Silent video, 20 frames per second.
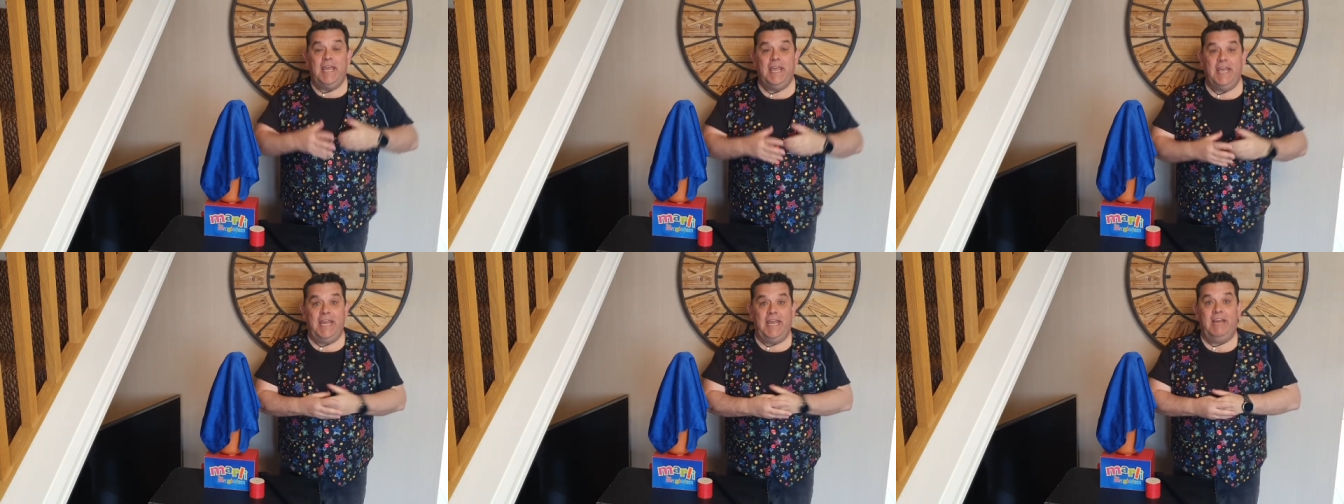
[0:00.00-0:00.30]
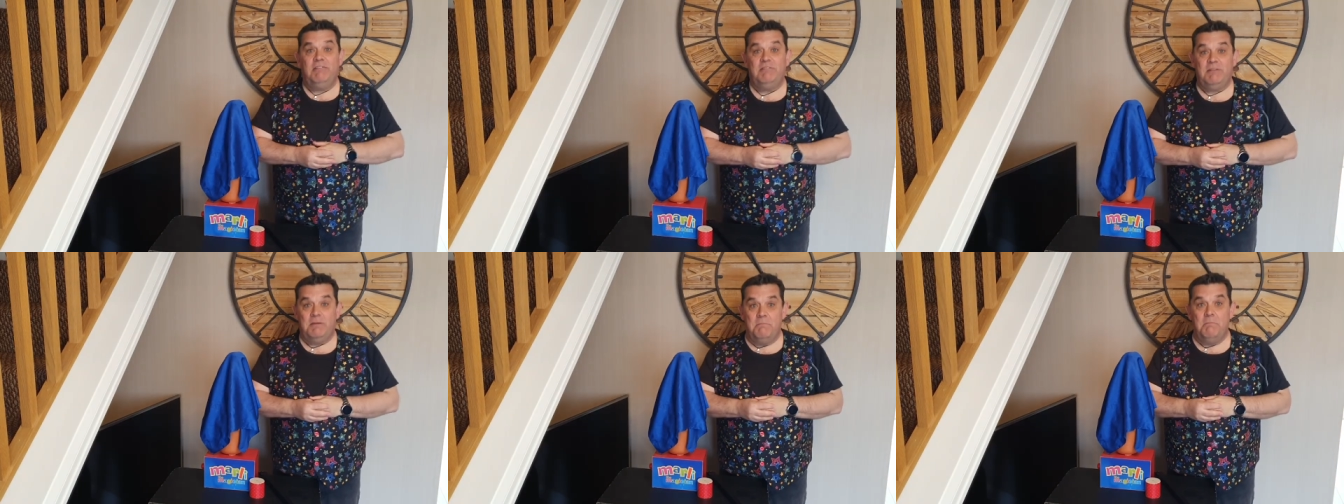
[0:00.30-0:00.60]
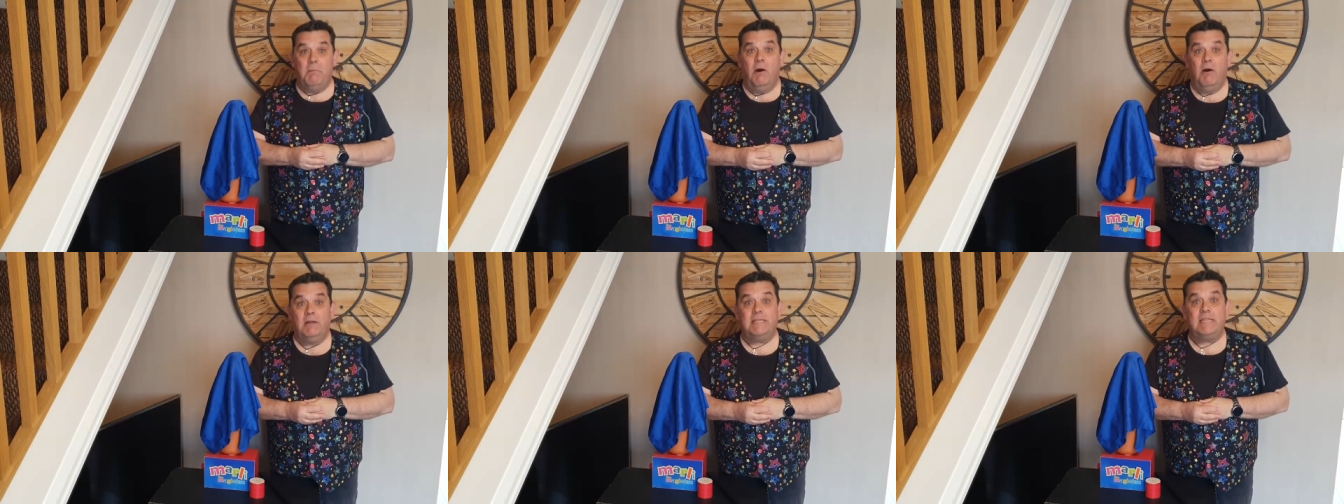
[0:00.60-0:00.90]
here at
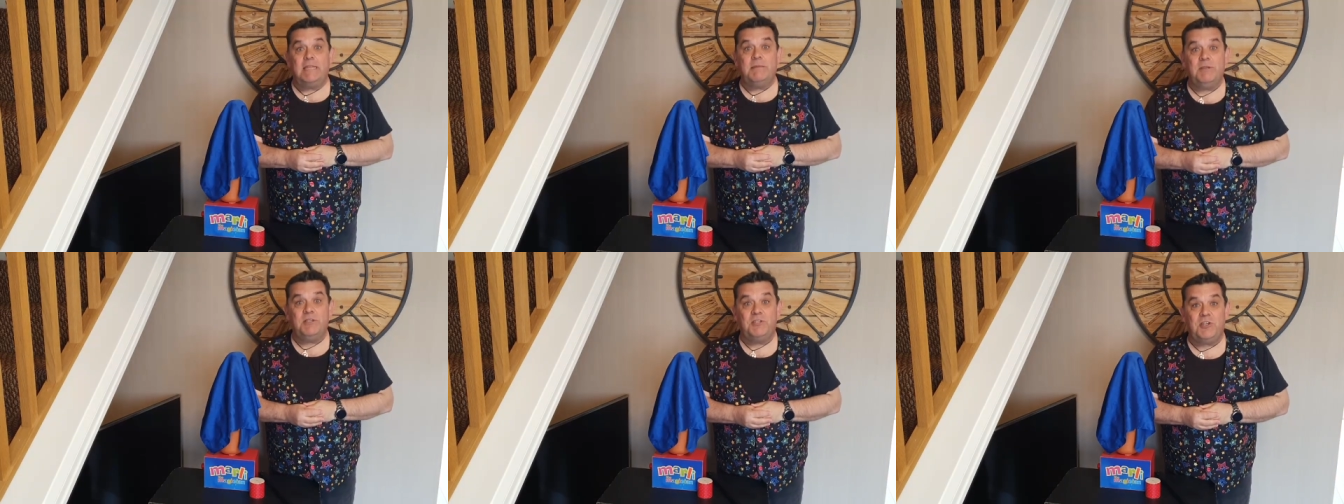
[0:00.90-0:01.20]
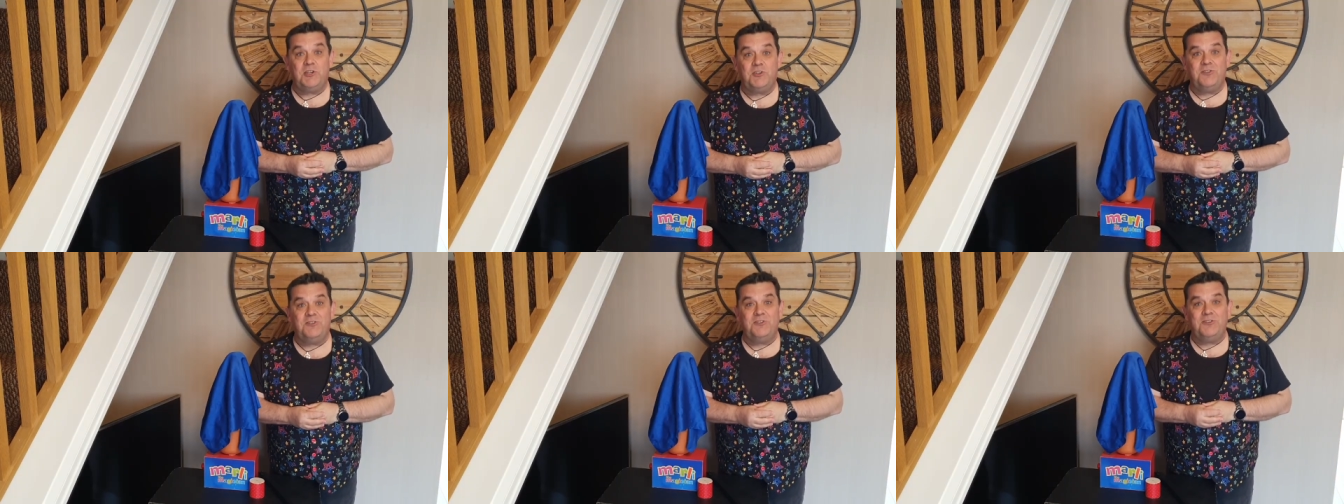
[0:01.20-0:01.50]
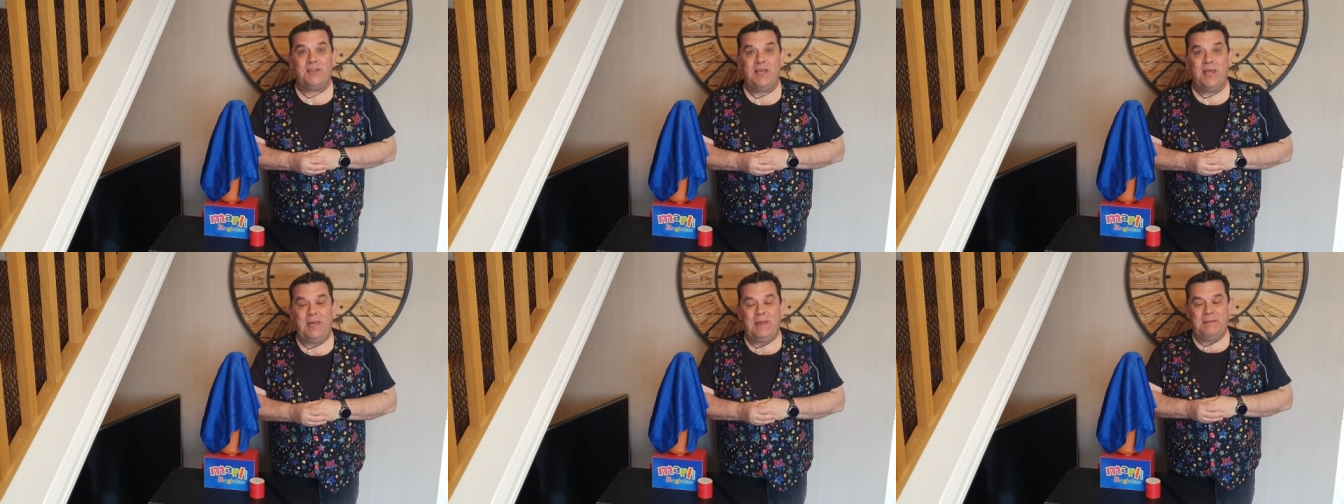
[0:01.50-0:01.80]
Marli the
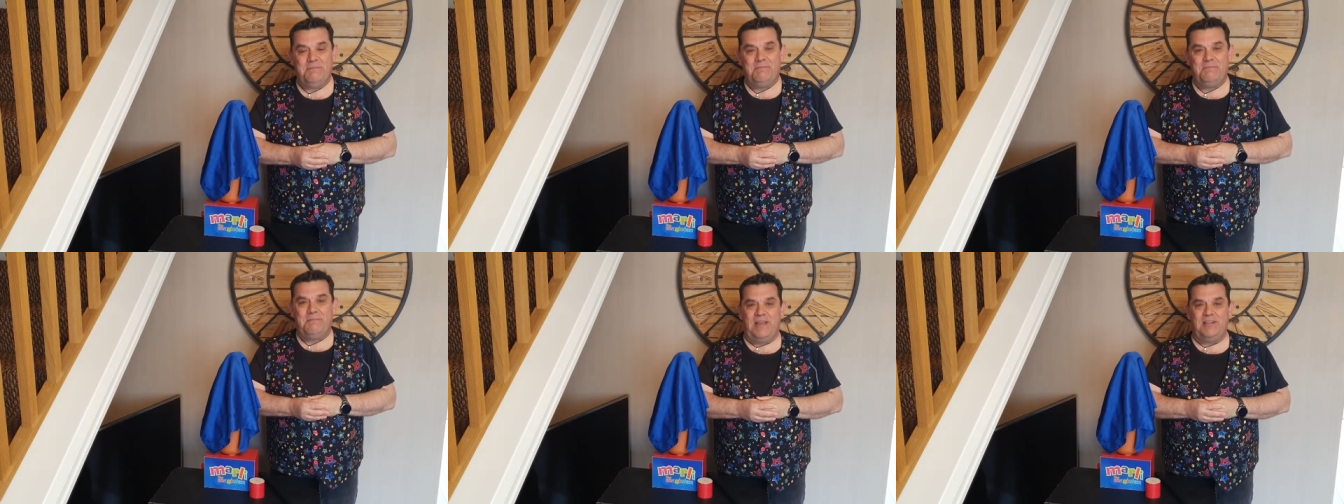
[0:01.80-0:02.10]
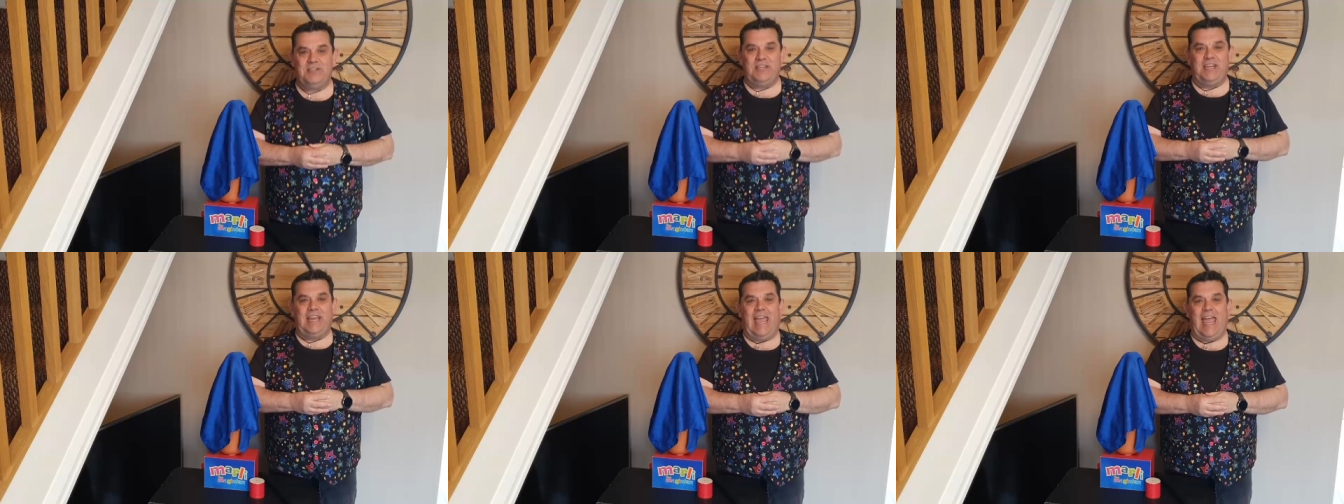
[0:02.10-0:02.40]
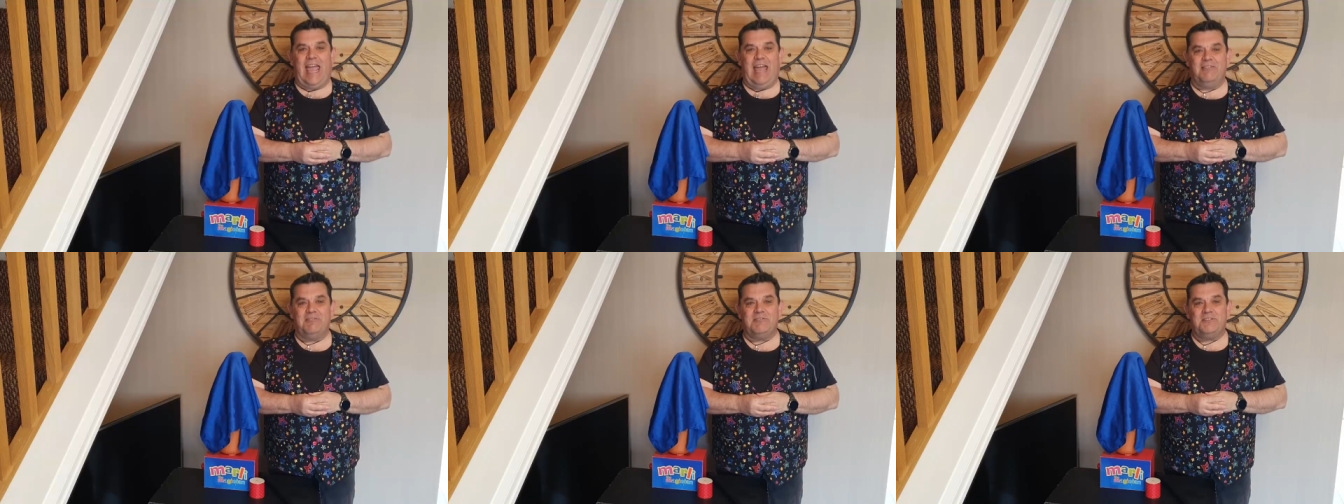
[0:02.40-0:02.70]
Magician's Magic
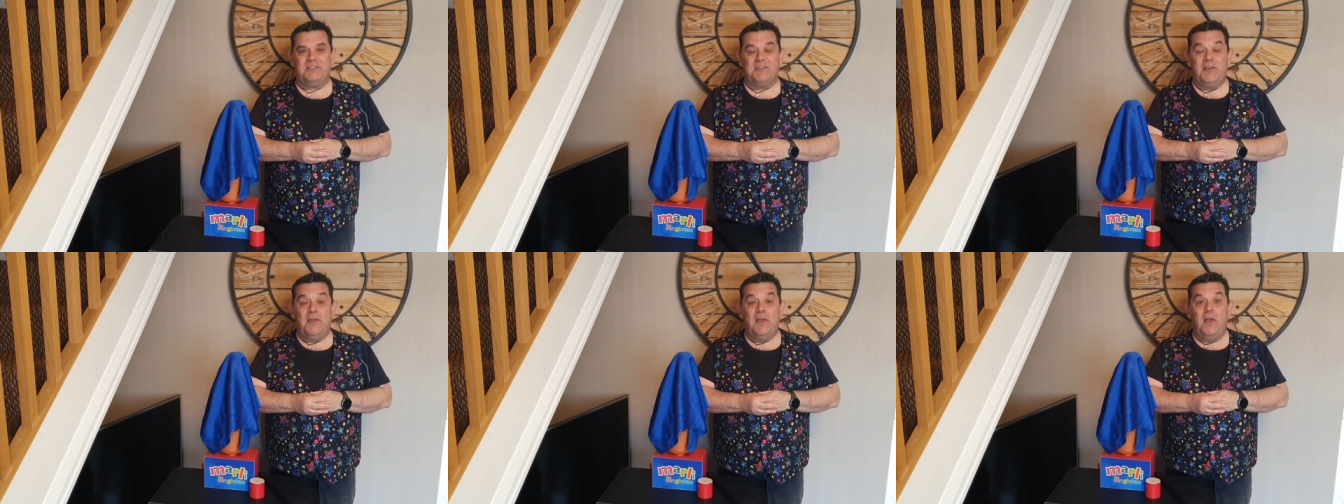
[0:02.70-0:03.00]
House.